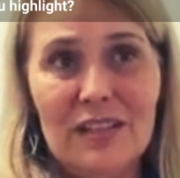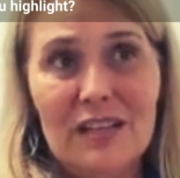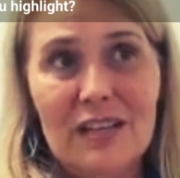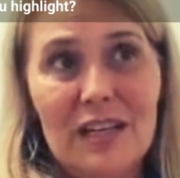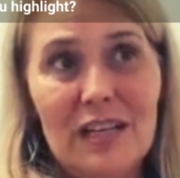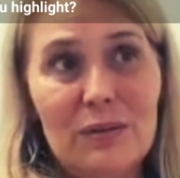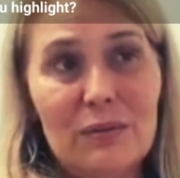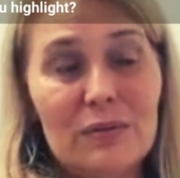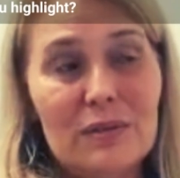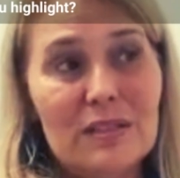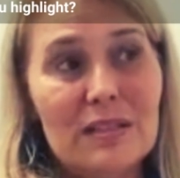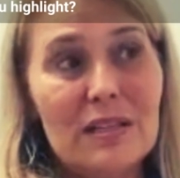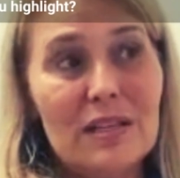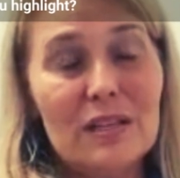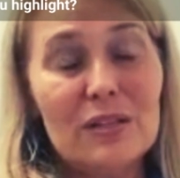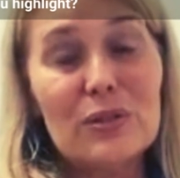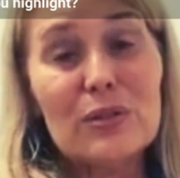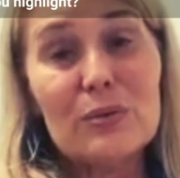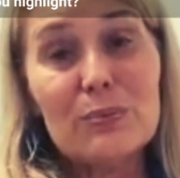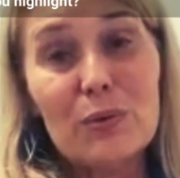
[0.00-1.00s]
It's a
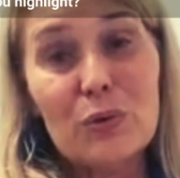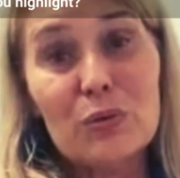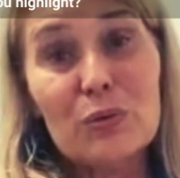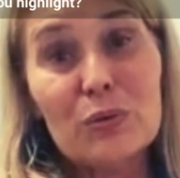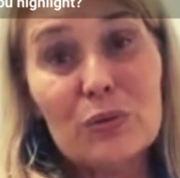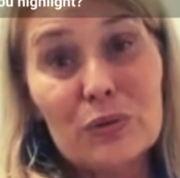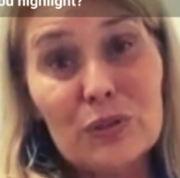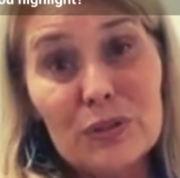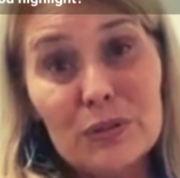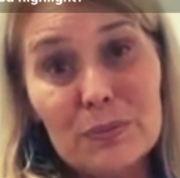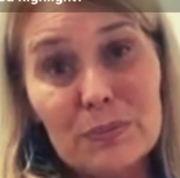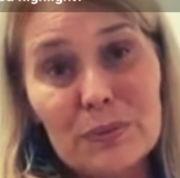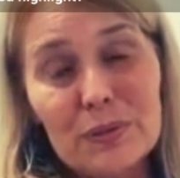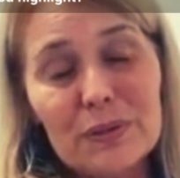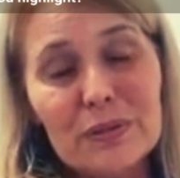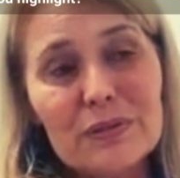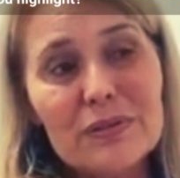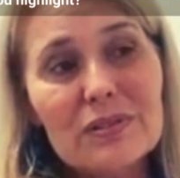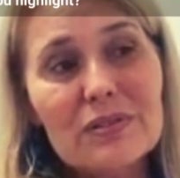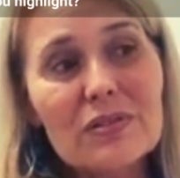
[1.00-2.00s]
small group,
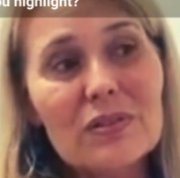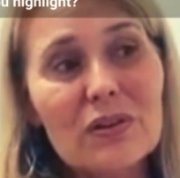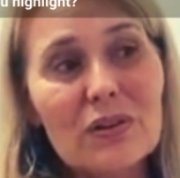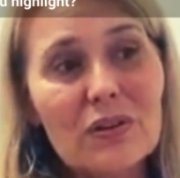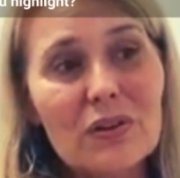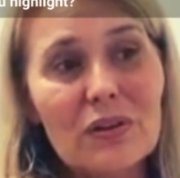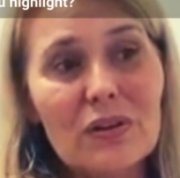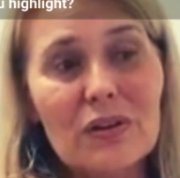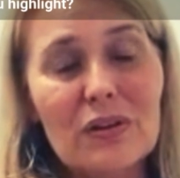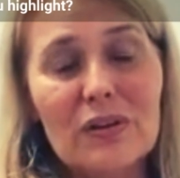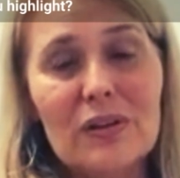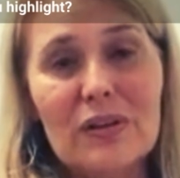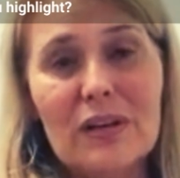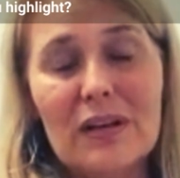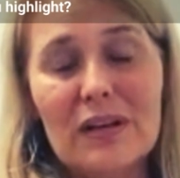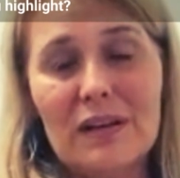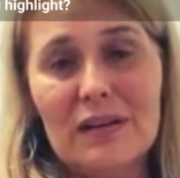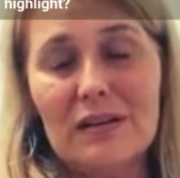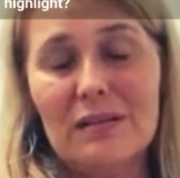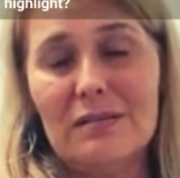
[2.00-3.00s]
so
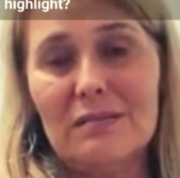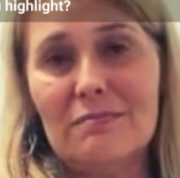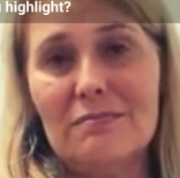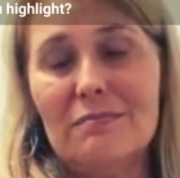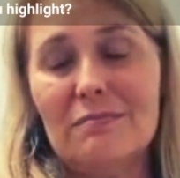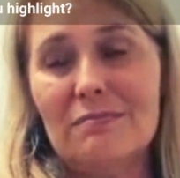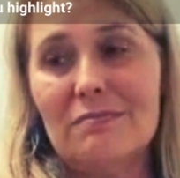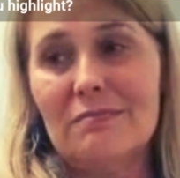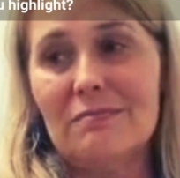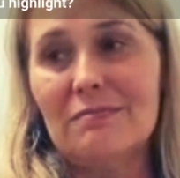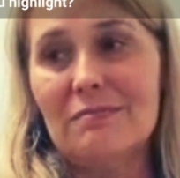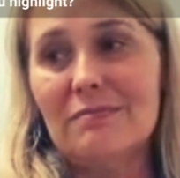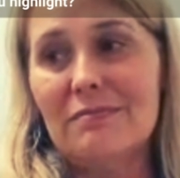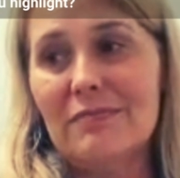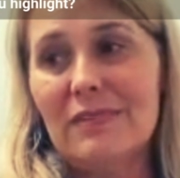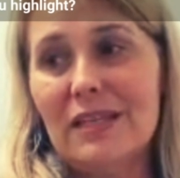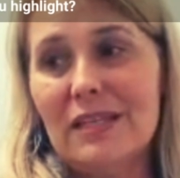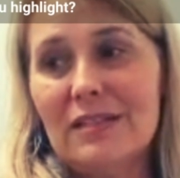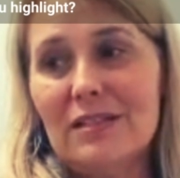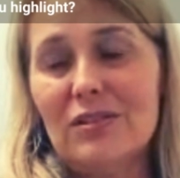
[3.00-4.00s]
um,
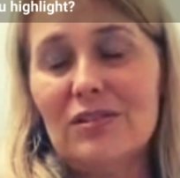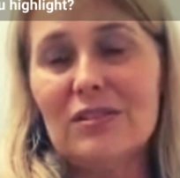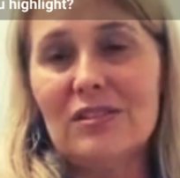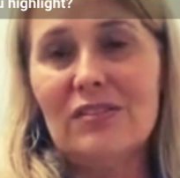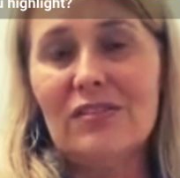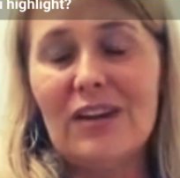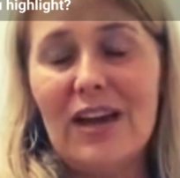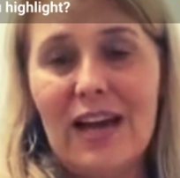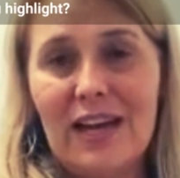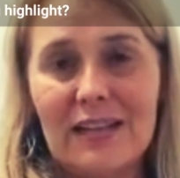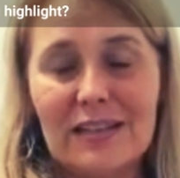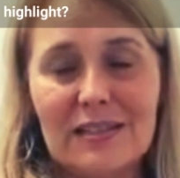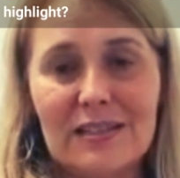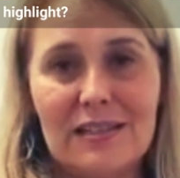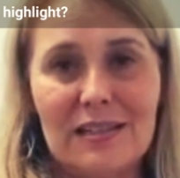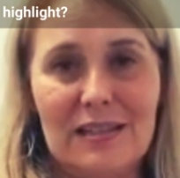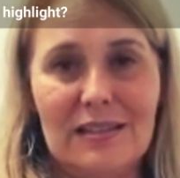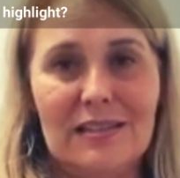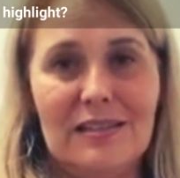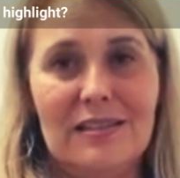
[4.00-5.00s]
there's lots of
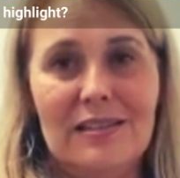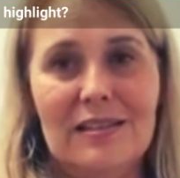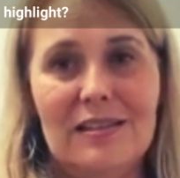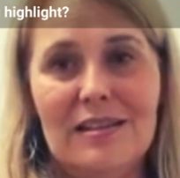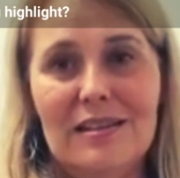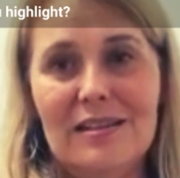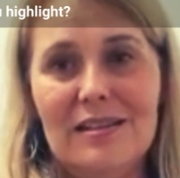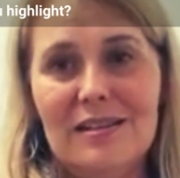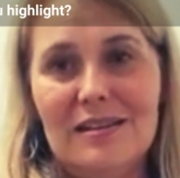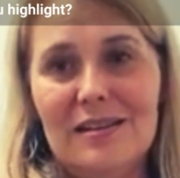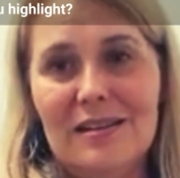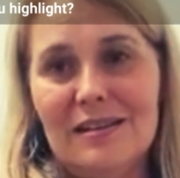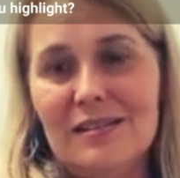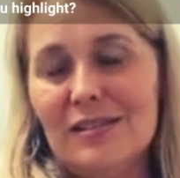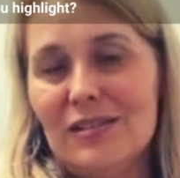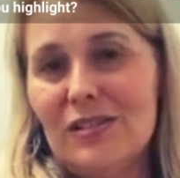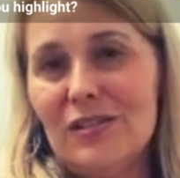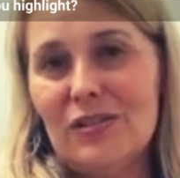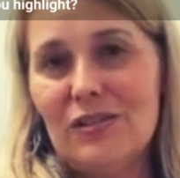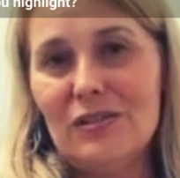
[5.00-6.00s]
access
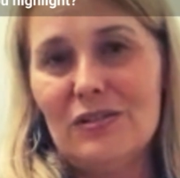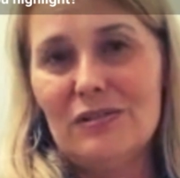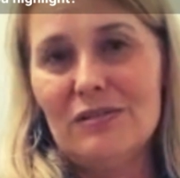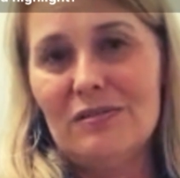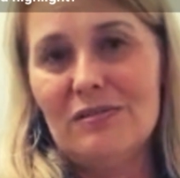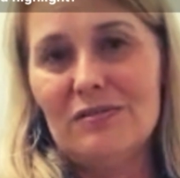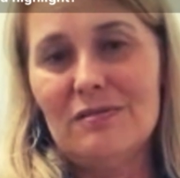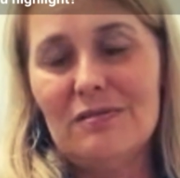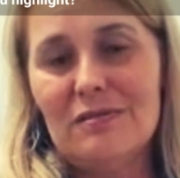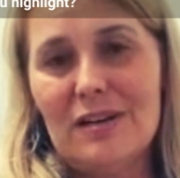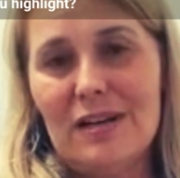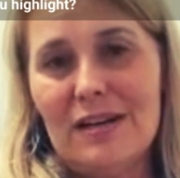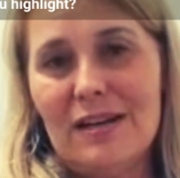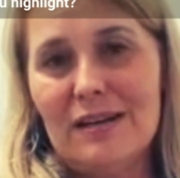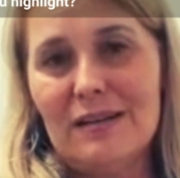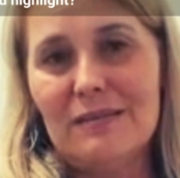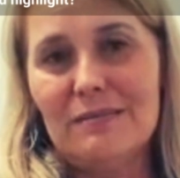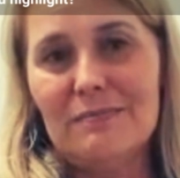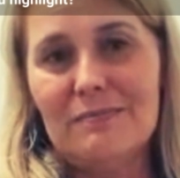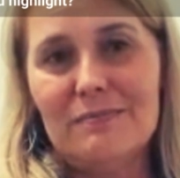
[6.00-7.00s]
to
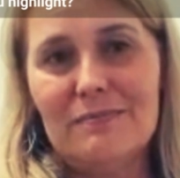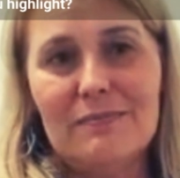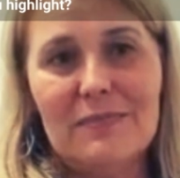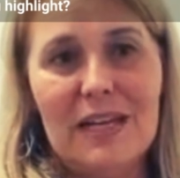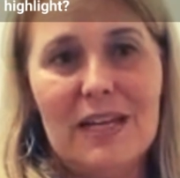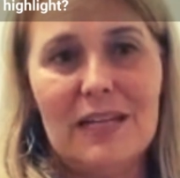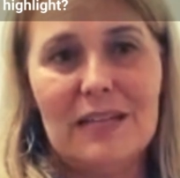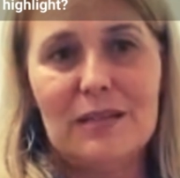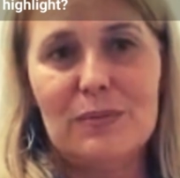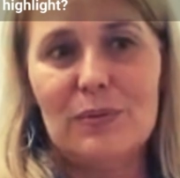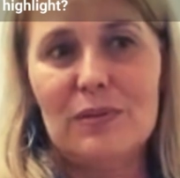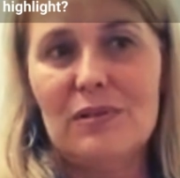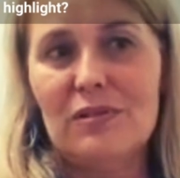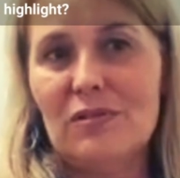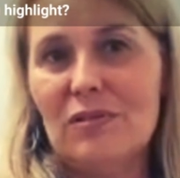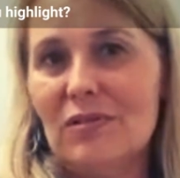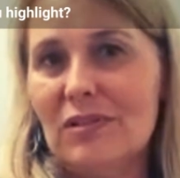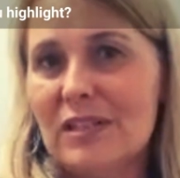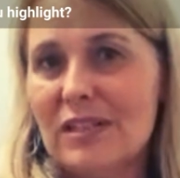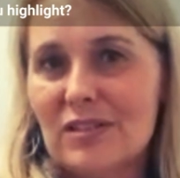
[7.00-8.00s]
um, expert
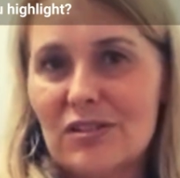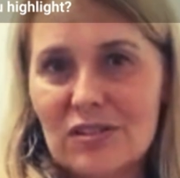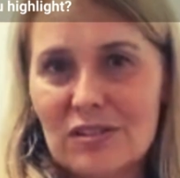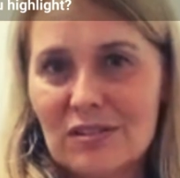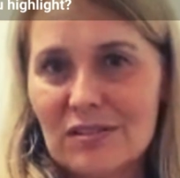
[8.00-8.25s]
knowledge.